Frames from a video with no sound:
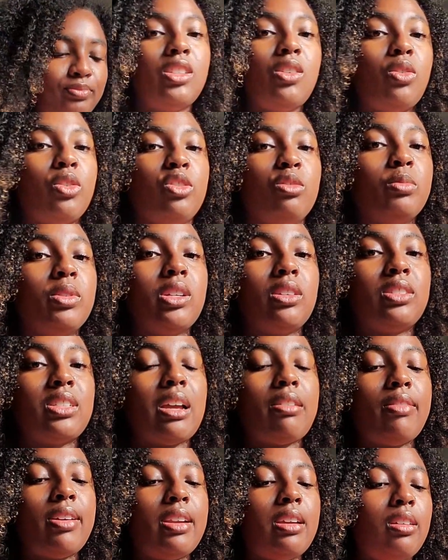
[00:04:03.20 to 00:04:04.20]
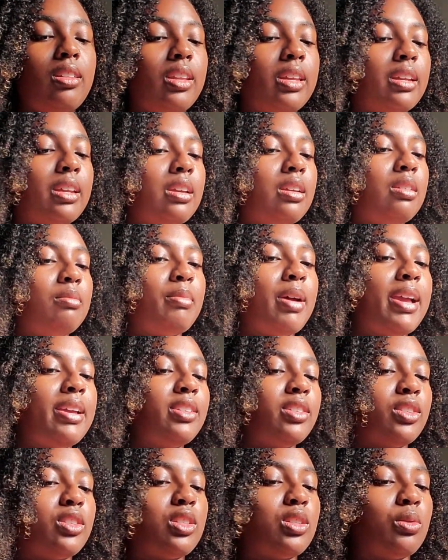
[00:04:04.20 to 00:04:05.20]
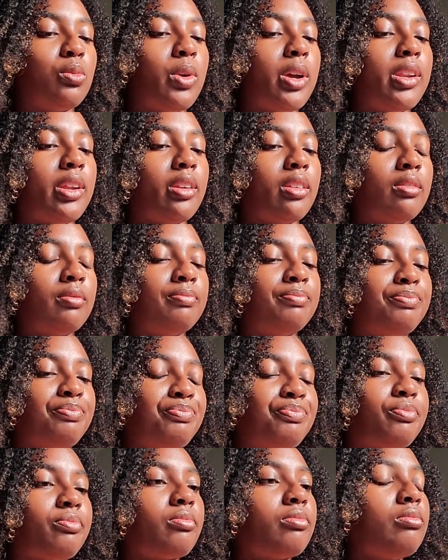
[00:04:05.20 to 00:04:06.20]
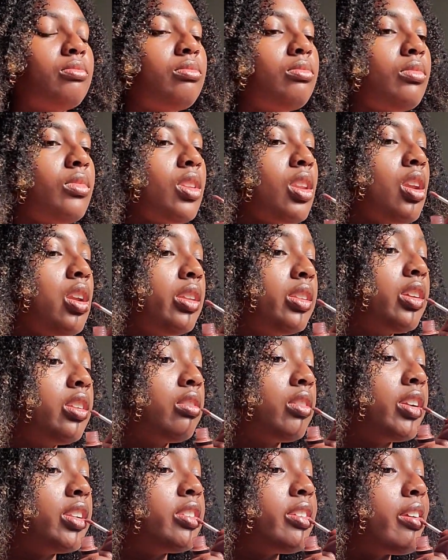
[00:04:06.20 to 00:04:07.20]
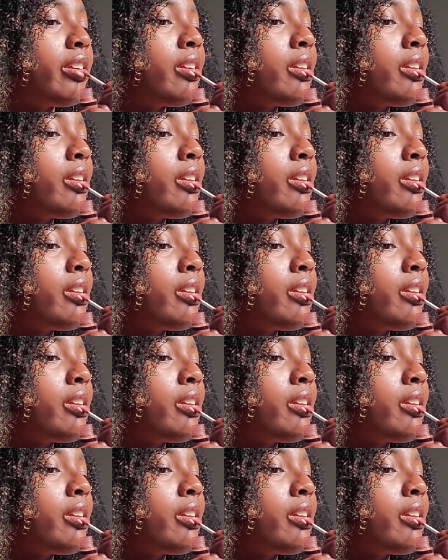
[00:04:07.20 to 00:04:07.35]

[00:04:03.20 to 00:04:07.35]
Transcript: It's so humid outside right now, like my hands are sweating. It's gonna rain today,